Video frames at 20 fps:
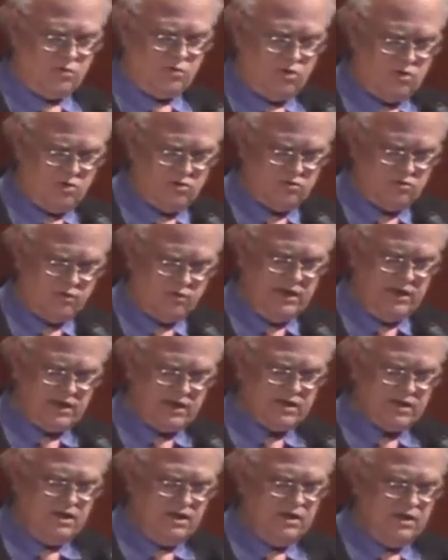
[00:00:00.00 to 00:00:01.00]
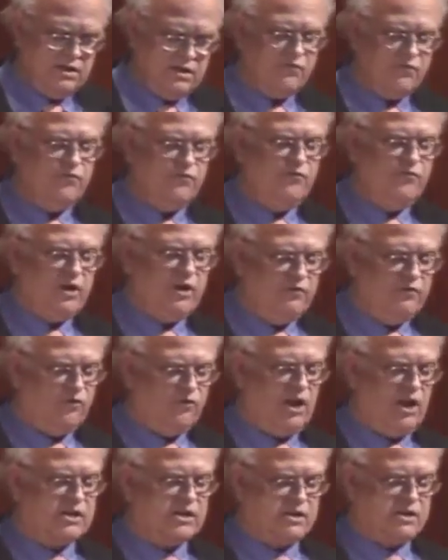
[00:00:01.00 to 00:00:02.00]
or read it. They're very
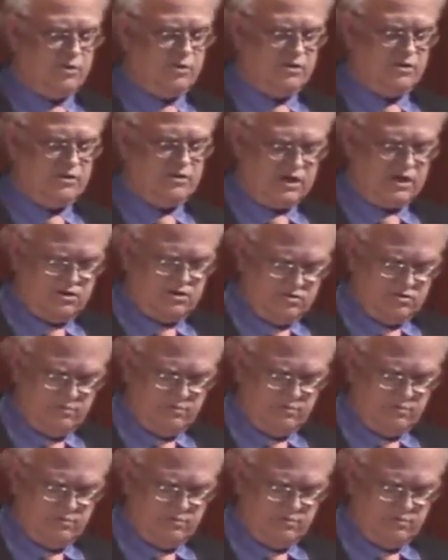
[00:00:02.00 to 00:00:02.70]
flexible and they can do